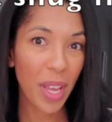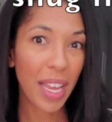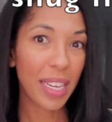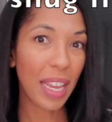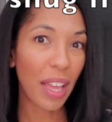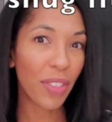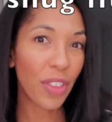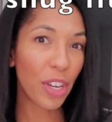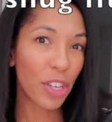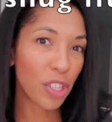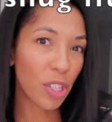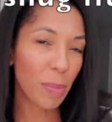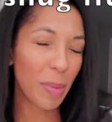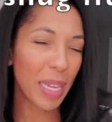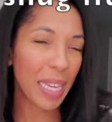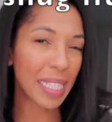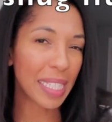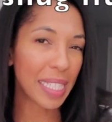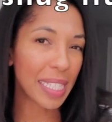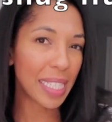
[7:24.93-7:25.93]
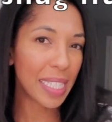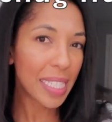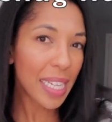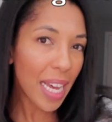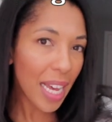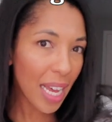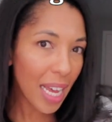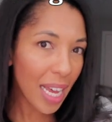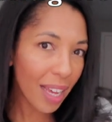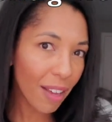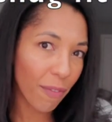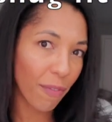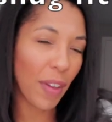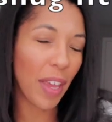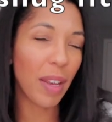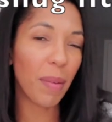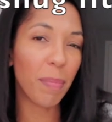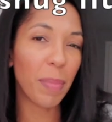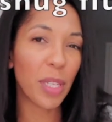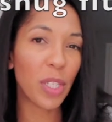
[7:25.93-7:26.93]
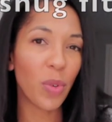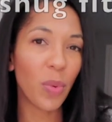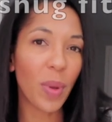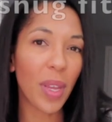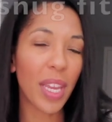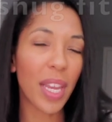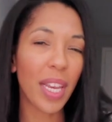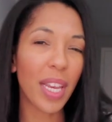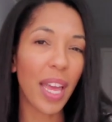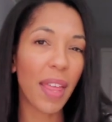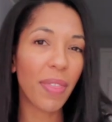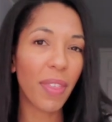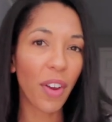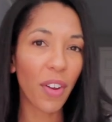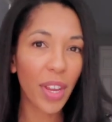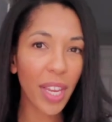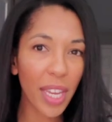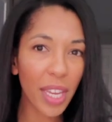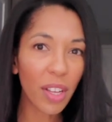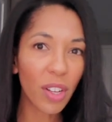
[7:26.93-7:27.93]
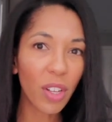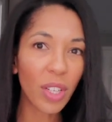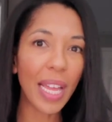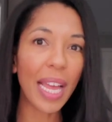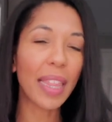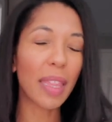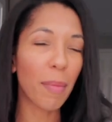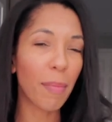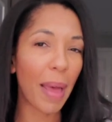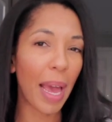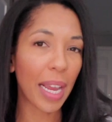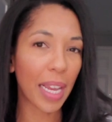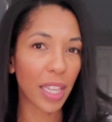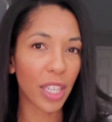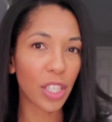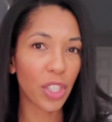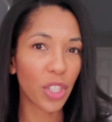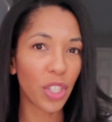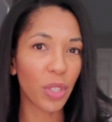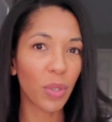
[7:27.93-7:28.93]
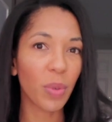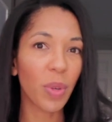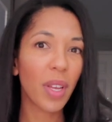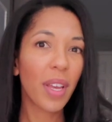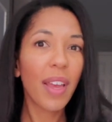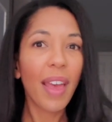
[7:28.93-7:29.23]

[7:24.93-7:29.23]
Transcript: Now there should be a snug fit between their heel and the back of the shoe.